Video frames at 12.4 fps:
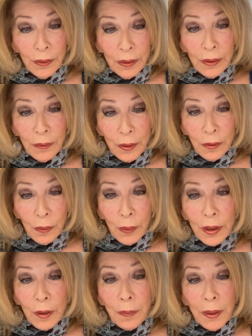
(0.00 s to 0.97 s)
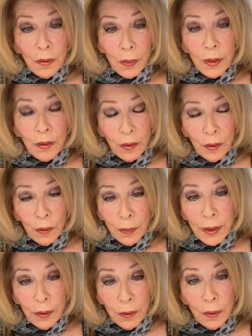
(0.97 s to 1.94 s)
It was one of the best reasons for me
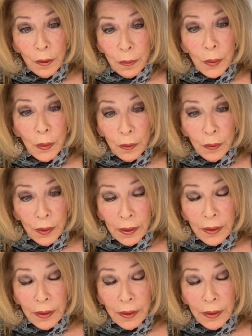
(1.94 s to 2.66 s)
to have moved,